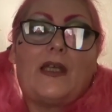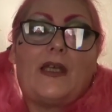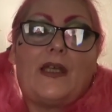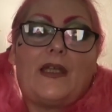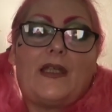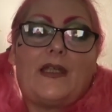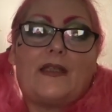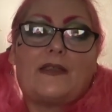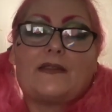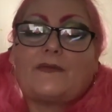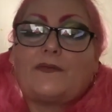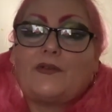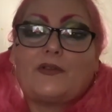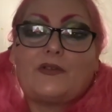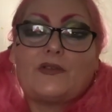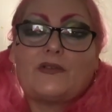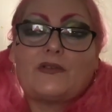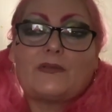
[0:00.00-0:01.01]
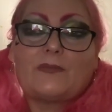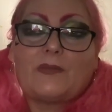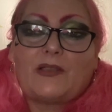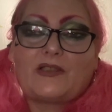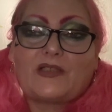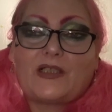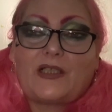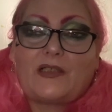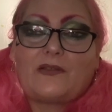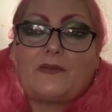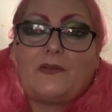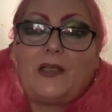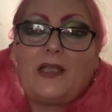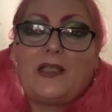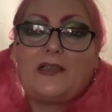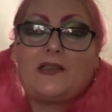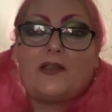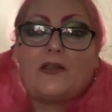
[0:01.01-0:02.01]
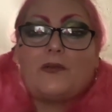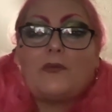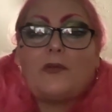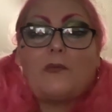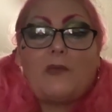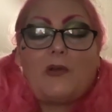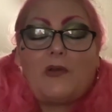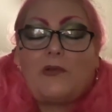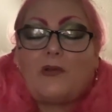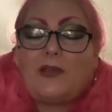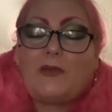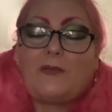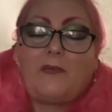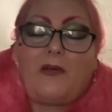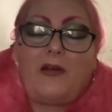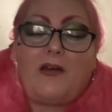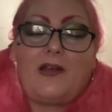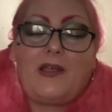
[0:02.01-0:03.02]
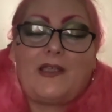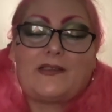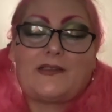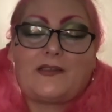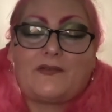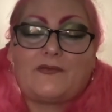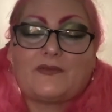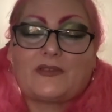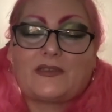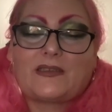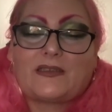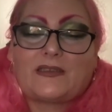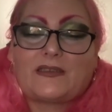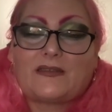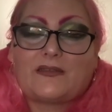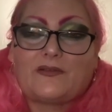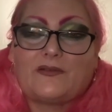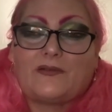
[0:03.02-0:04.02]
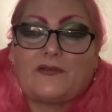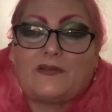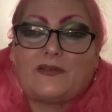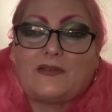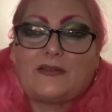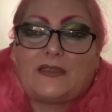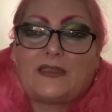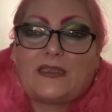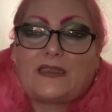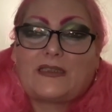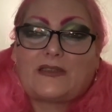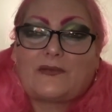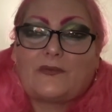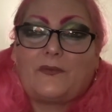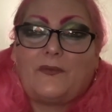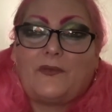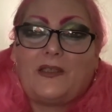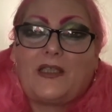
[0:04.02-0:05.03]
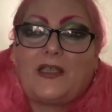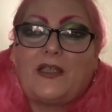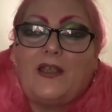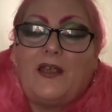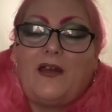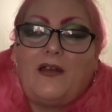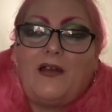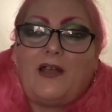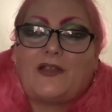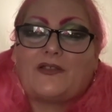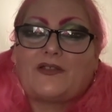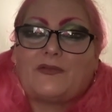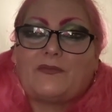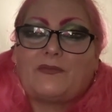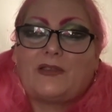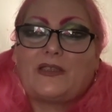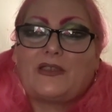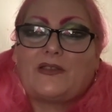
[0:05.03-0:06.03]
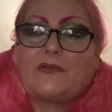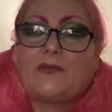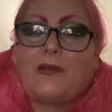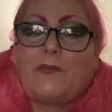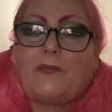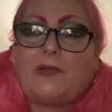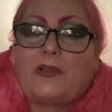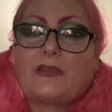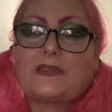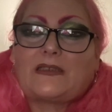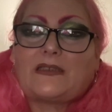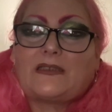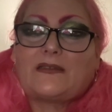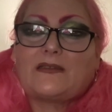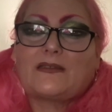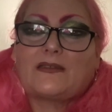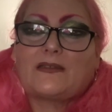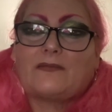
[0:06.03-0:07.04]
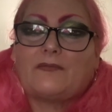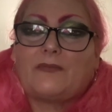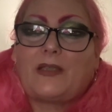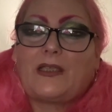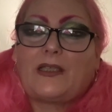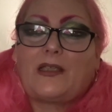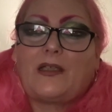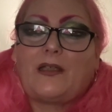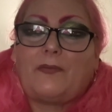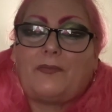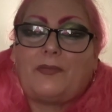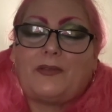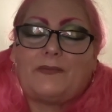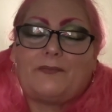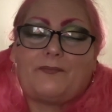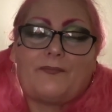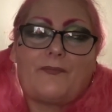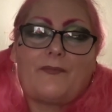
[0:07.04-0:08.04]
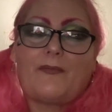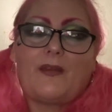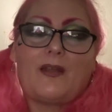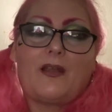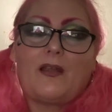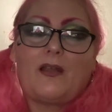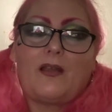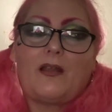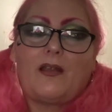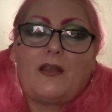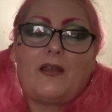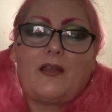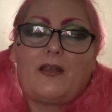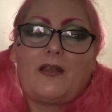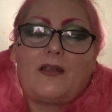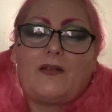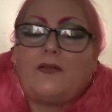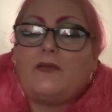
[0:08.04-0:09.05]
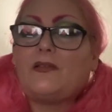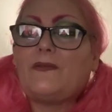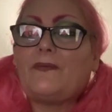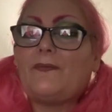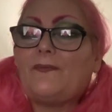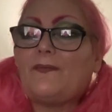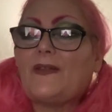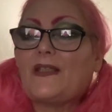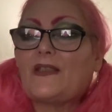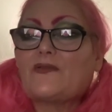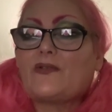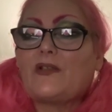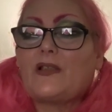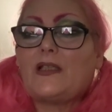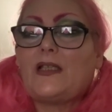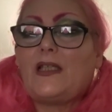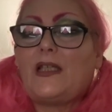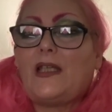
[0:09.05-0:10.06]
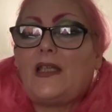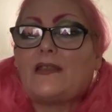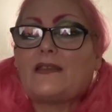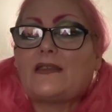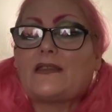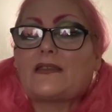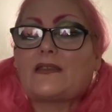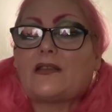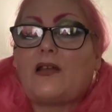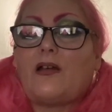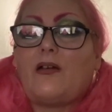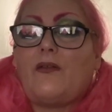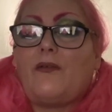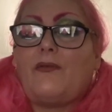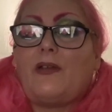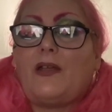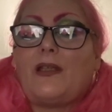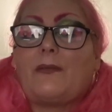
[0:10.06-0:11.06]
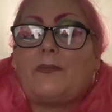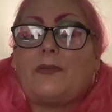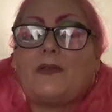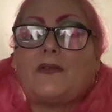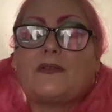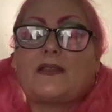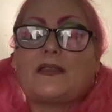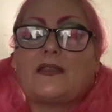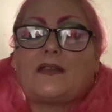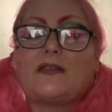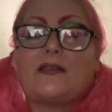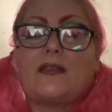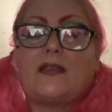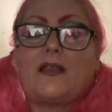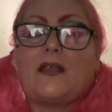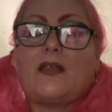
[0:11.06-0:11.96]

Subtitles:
And if you're new to my channel, hello and welcome. I don't just do this sort of thing. I generally do unboxings and makeup and all different things, really. It did start off a beauty